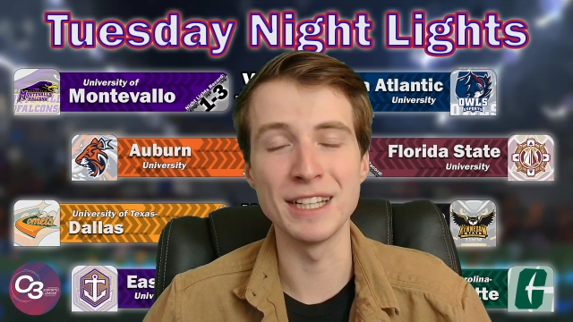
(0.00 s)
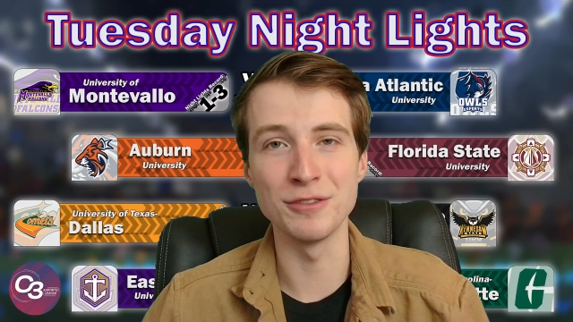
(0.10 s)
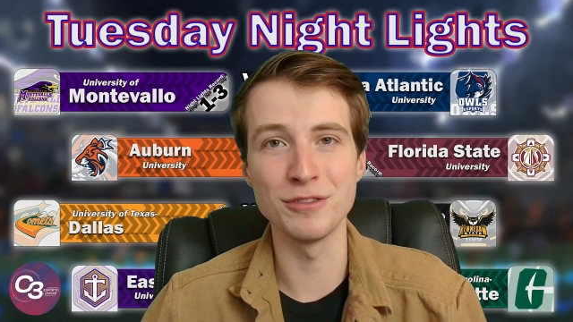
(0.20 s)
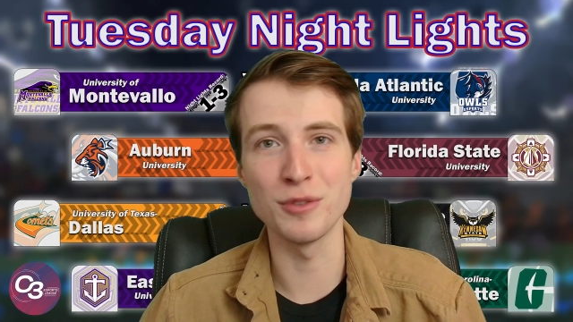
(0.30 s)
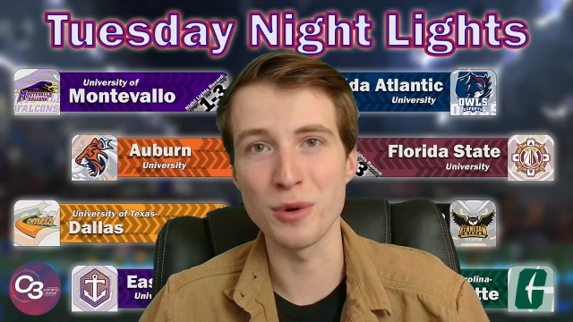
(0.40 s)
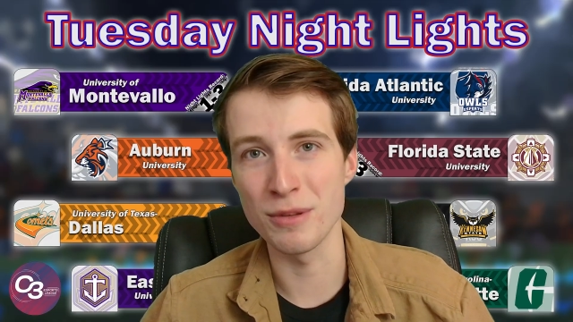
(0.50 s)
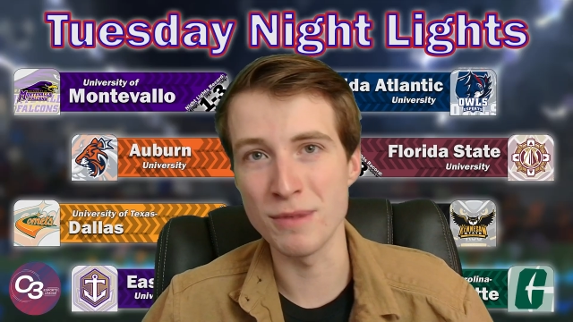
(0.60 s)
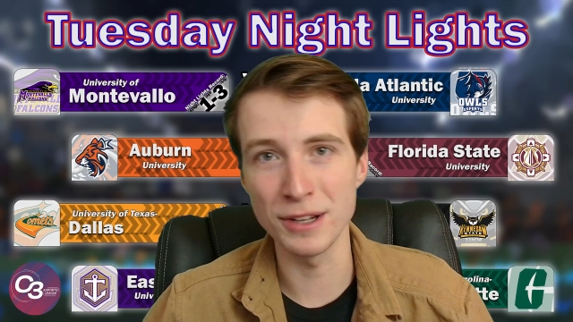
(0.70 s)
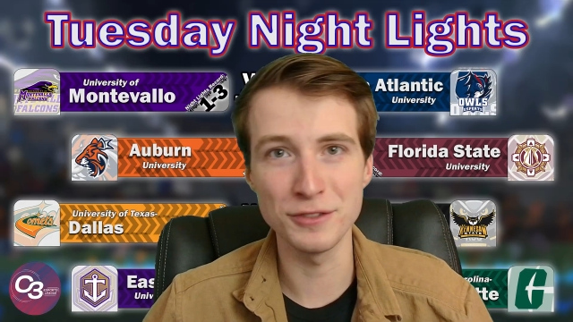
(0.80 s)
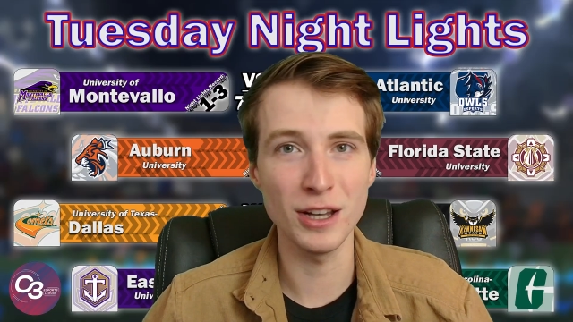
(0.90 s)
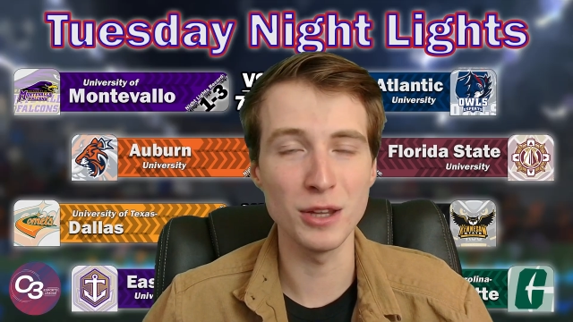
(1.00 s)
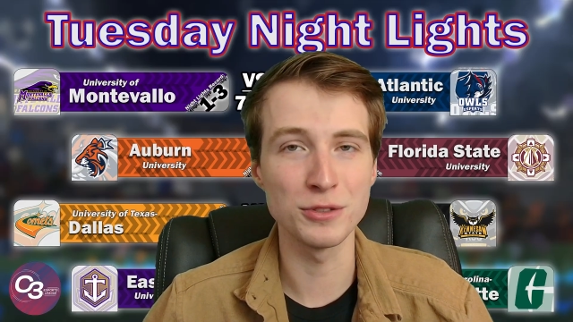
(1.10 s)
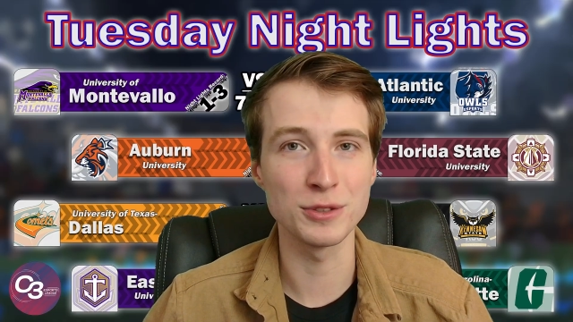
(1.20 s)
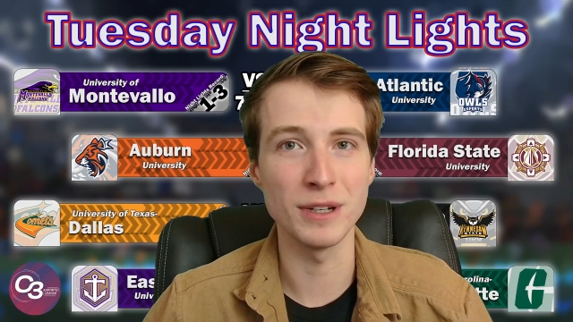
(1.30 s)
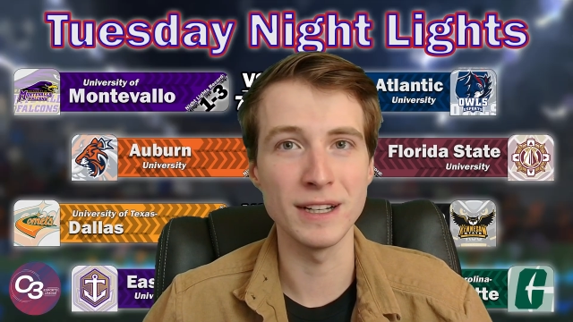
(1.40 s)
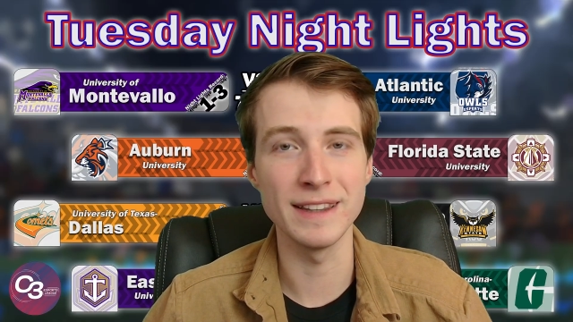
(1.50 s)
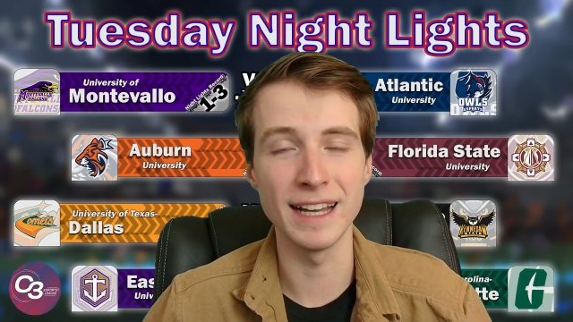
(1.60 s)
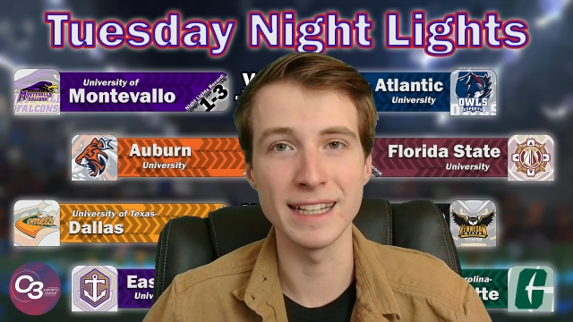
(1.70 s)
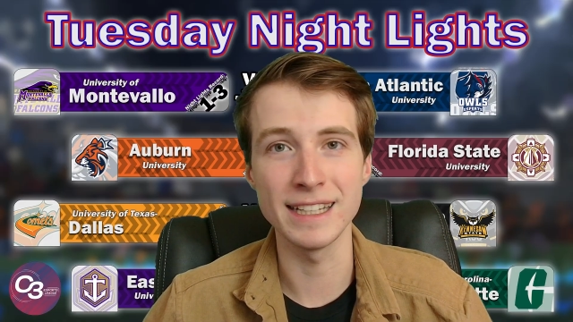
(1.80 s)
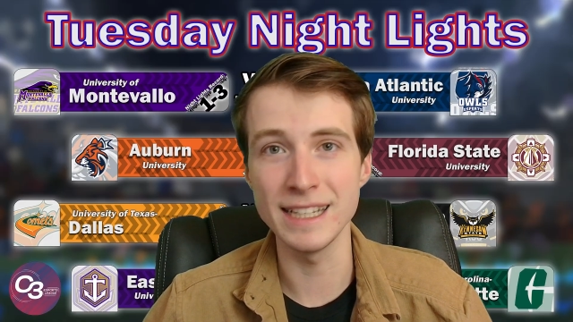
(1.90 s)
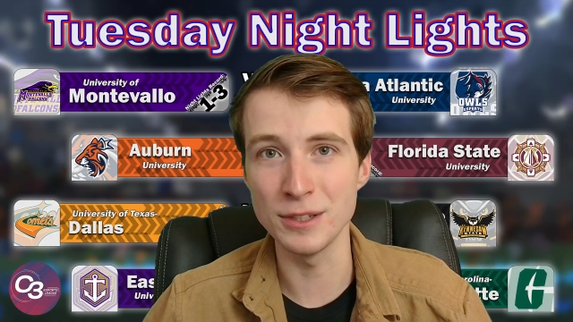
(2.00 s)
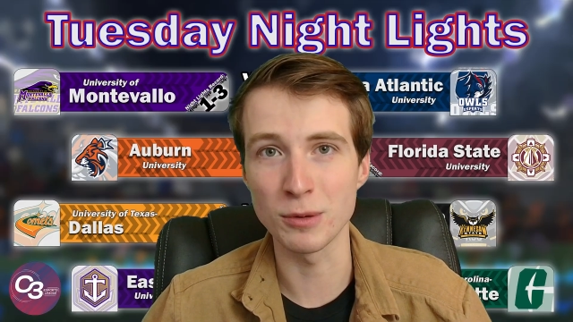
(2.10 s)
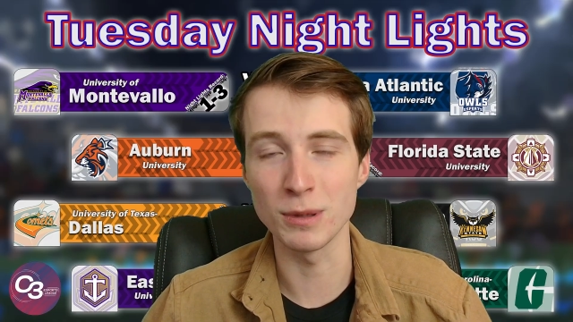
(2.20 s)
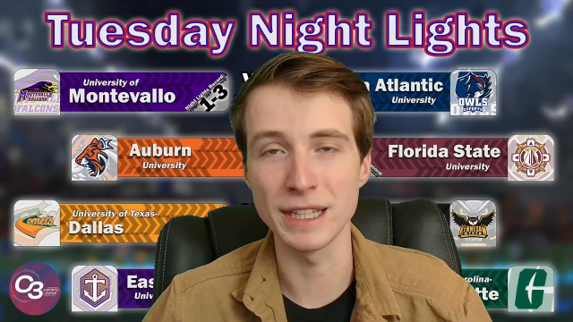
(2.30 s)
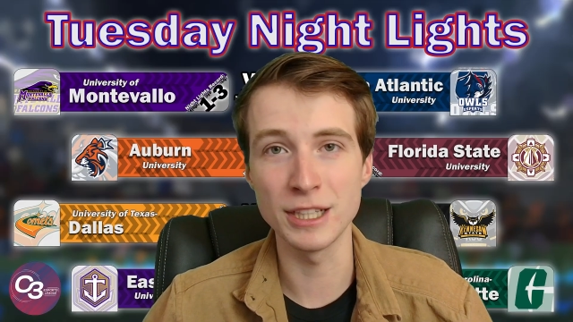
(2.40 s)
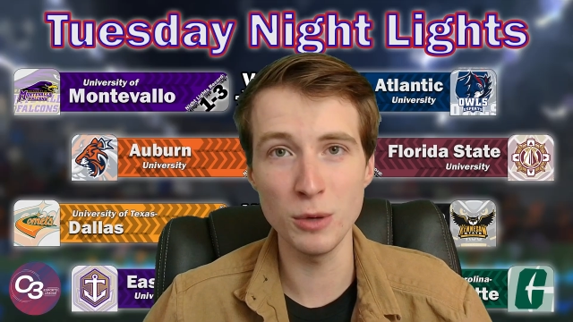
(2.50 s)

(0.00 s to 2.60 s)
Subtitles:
in for the Montevallo squad that he normally